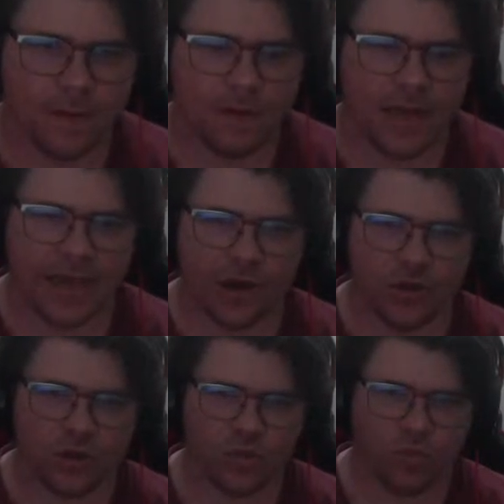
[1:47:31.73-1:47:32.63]
He
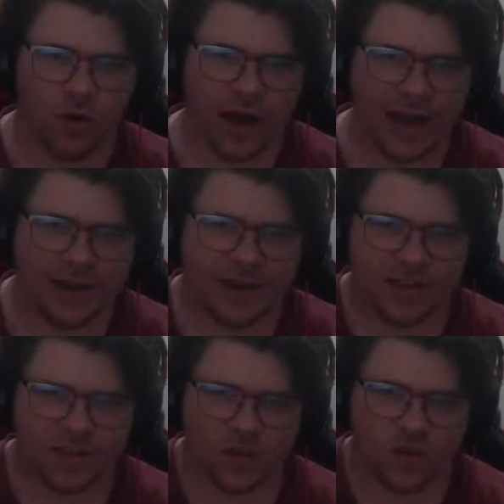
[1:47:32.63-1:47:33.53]
goes wide, kicks
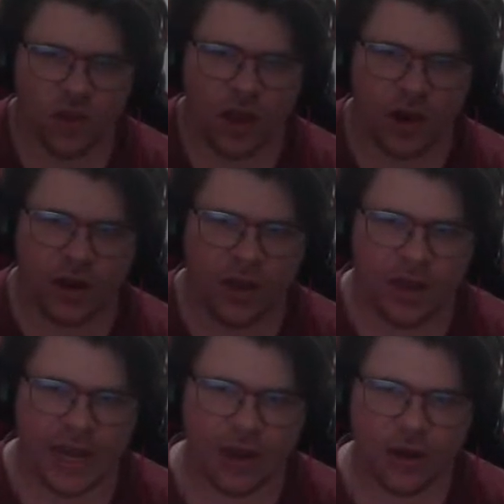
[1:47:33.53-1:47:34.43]
it to Sloan. And
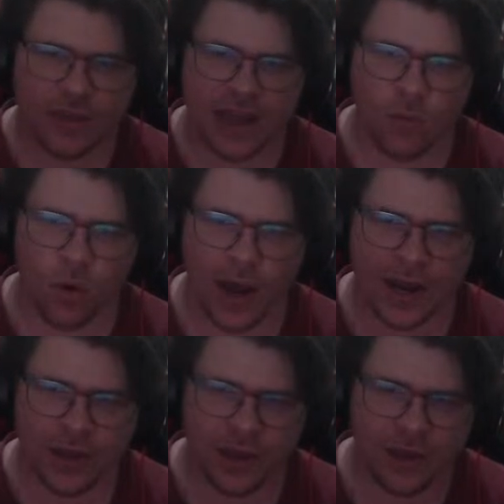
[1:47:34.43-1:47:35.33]
he goes out
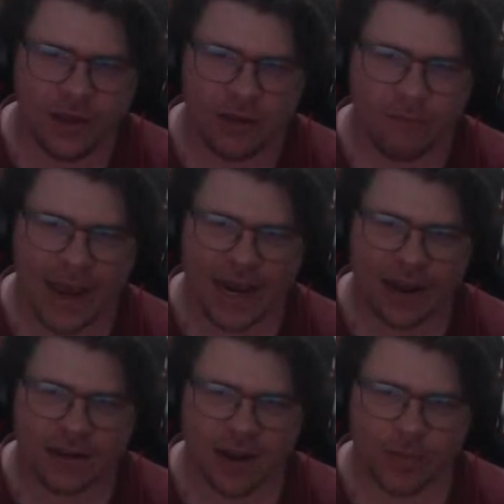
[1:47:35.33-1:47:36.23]
wider.
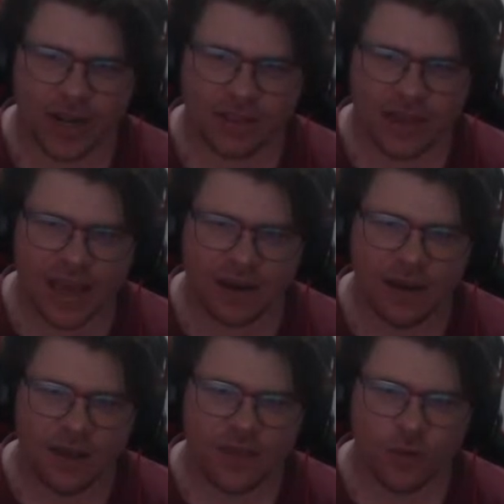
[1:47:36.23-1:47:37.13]
Maynard can't bring it down.
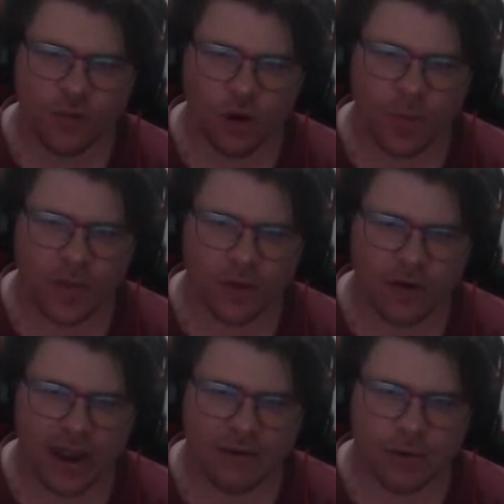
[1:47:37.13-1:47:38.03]
Thilthorpe on the
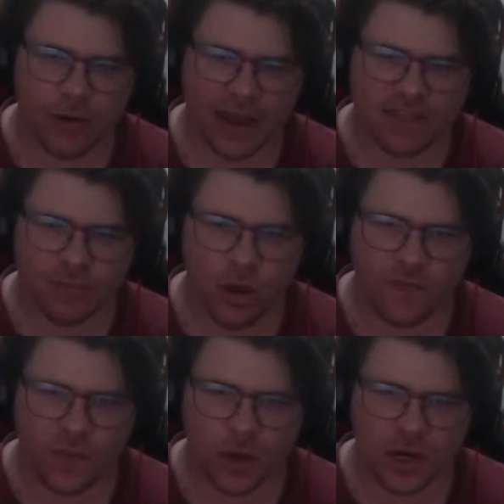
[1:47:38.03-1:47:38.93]
ground. Nathan
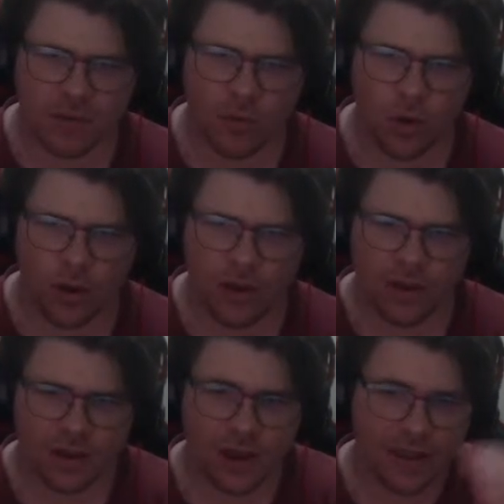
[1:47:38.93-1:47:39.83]
Murphy wanted it more.
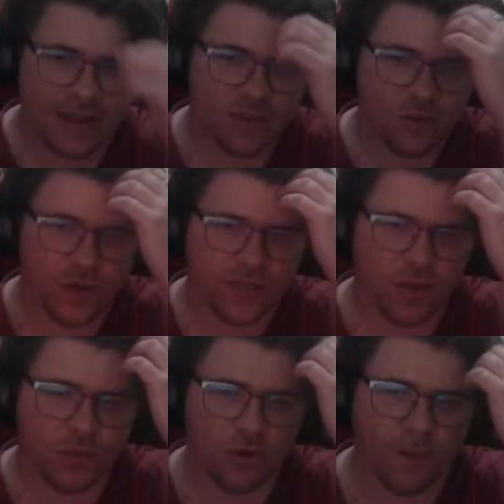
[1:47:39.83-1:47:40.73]
Can't get to it.
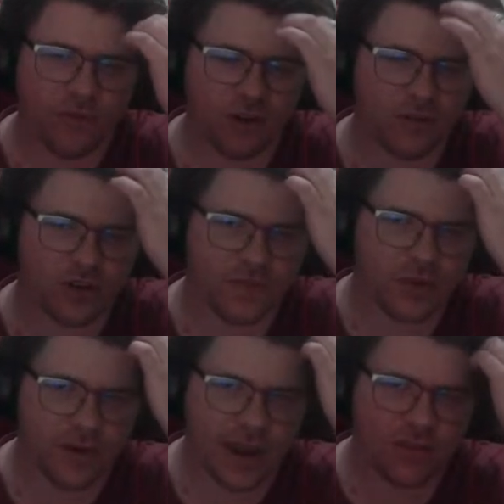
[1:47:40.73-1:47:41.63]
Thilthorpe sockers it off the
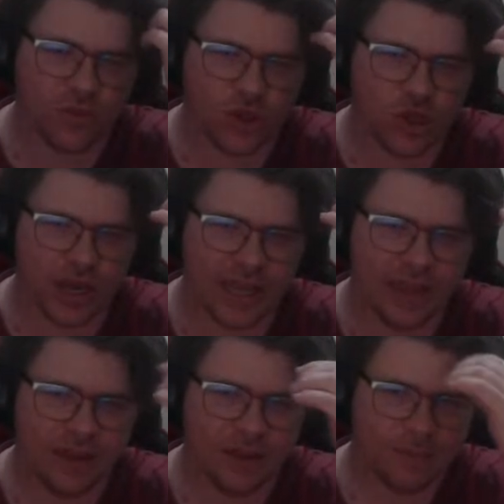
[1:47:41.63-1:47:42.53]
ground to Rochelle.
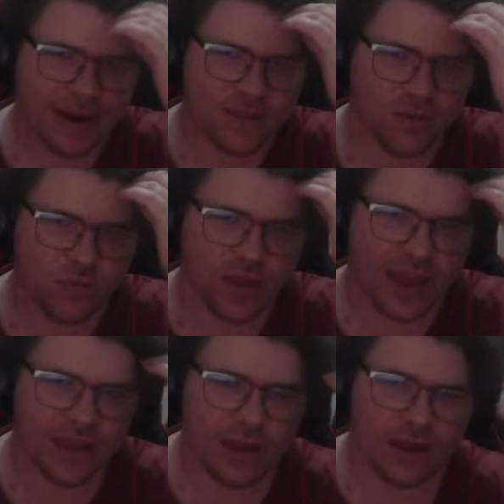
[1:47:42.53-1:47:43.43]
Back to
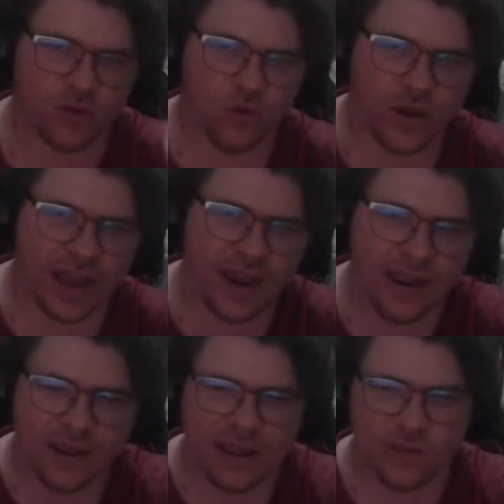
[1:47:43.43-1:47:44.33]
Duday.
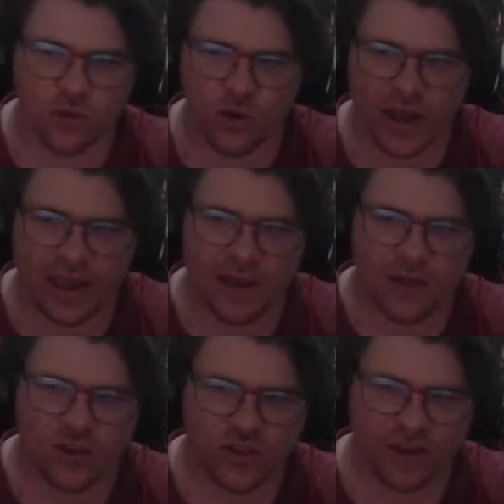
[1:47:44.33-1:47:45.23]
And Duday
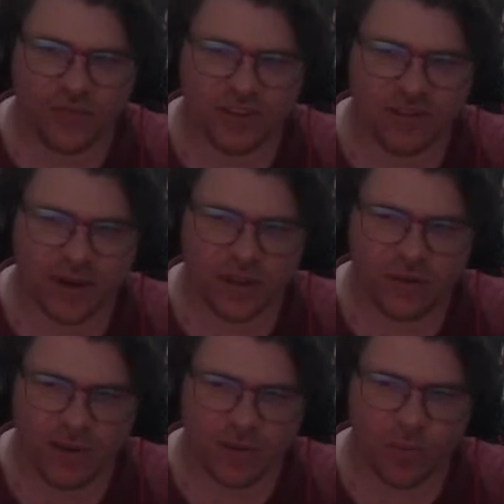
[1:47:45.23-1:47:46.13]
just thumps into the middle of the
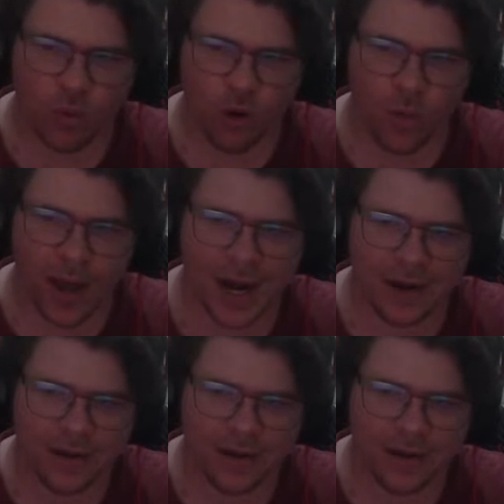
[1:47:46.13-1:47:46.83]
ground with a poor one.